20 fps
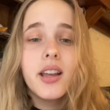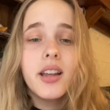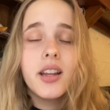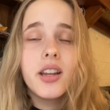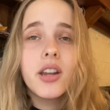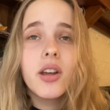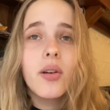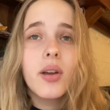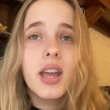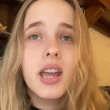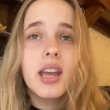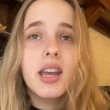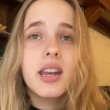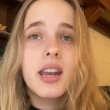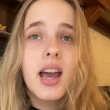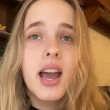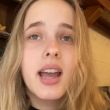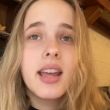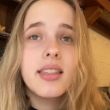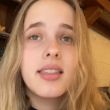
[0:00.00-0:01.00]
you know,
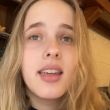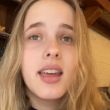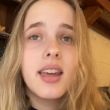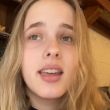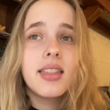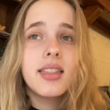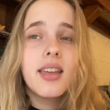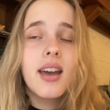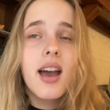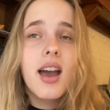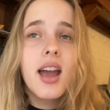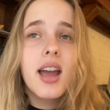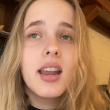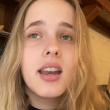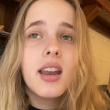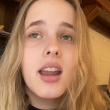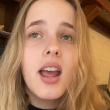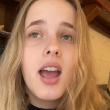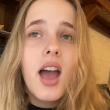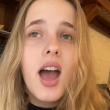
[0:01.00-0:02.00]
and I think that